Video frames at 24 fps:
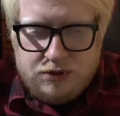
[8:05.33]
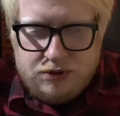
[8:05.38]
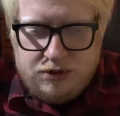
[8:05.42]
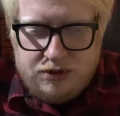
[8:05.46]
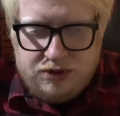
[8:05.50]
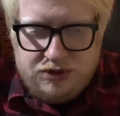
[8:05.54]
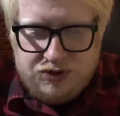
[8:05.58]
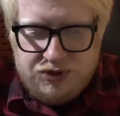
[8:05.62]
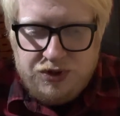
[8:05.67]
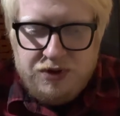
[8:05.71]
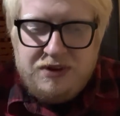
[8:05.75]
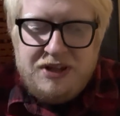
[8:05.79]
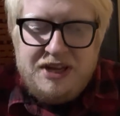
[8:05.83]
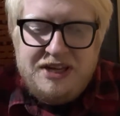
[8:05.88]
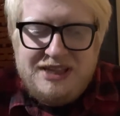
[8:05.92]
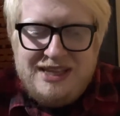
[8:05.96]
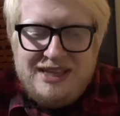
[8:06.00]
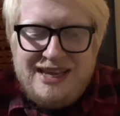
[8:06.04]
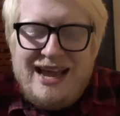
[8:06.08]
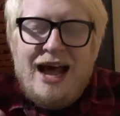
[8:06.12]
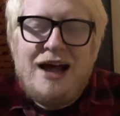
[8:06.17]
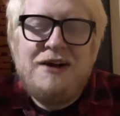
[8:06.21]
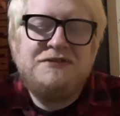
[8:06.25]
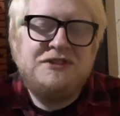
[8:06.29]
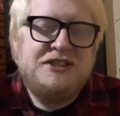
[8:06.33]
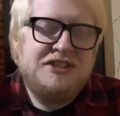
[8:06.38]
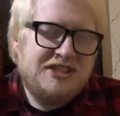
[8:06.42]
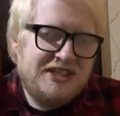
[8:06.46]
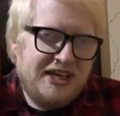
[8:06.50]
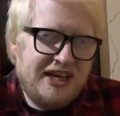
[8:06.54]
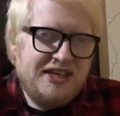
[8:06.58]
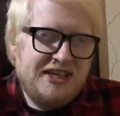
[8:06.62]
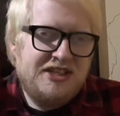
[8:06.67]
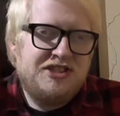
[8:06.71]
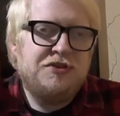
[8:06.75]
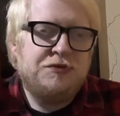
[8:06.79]
sort of like the
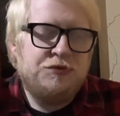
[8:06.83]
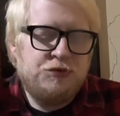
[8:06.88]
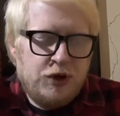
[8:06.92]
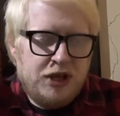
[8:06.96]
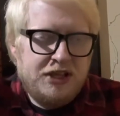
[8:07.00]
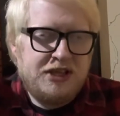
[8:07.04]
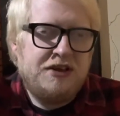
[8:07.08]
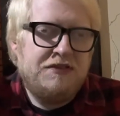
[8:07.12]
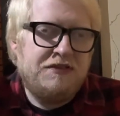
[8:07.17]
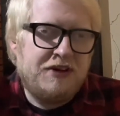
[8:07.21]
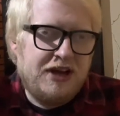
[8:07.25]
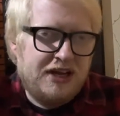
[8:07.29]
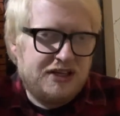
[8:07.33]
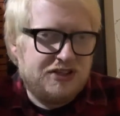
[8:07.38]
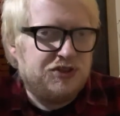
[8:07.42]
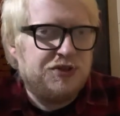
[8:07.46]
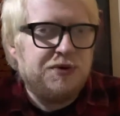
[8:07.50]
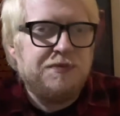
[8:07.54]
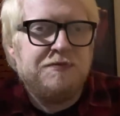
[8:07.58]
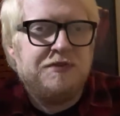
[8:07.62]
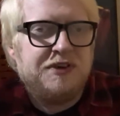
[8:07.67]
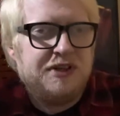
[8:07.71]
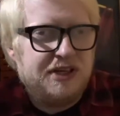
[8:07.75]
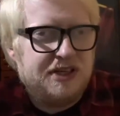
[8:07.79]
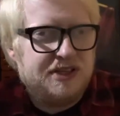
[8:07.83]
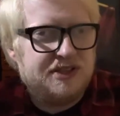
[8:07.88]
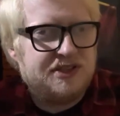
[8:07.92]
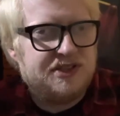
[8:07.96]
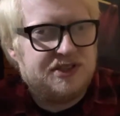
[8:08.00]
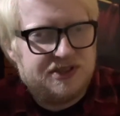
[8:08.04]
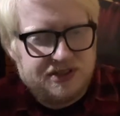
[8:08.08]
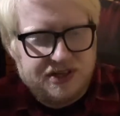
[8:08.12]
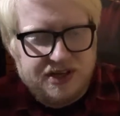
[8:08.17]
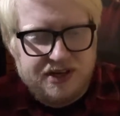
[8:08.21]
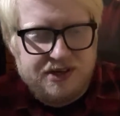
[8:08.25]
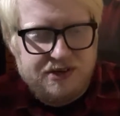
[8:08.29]
aftertaste of when you've had something
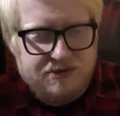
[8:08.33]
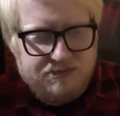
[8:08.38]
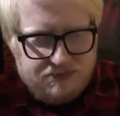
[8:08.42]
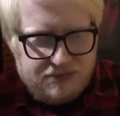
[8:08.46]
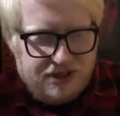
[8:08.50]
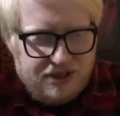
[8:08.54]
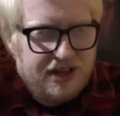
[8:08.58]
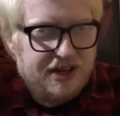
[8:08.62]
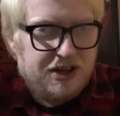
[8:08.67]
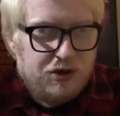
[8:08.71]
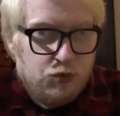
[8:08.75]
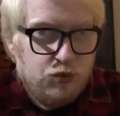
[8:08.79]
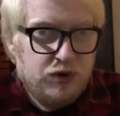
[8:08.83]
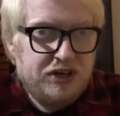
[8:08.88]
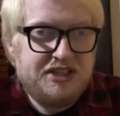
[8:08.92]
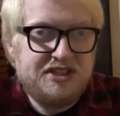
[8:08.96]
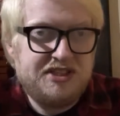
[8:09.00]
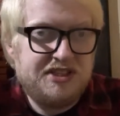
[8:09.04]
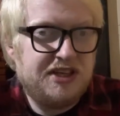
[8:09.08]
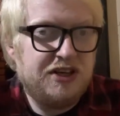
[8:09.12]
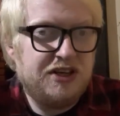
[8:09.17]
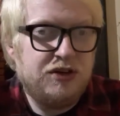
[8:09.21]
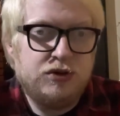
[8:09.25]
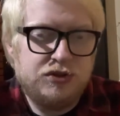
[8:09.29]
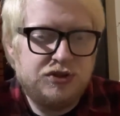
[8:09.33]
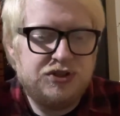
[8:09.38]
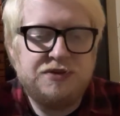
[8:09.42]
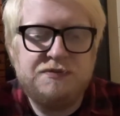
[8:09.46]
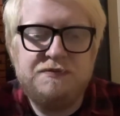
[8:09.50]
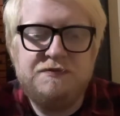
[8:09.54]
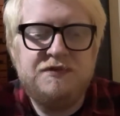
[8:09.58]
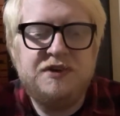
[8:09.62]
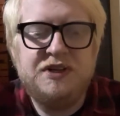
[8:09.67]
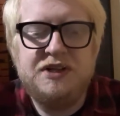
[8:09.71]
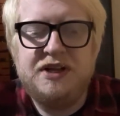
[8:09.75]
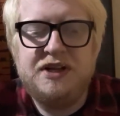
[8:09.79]
that's like a whiskey or
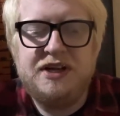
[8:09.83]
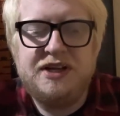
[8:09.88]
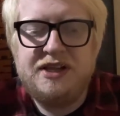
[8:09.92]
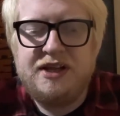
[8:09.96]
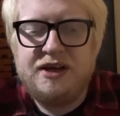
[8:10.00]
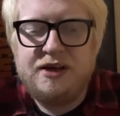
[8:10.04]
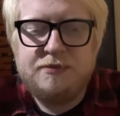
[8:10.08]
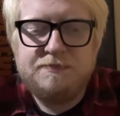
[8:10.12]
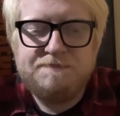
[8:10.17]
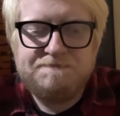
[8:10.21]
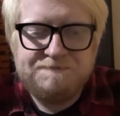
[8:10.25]
something like that.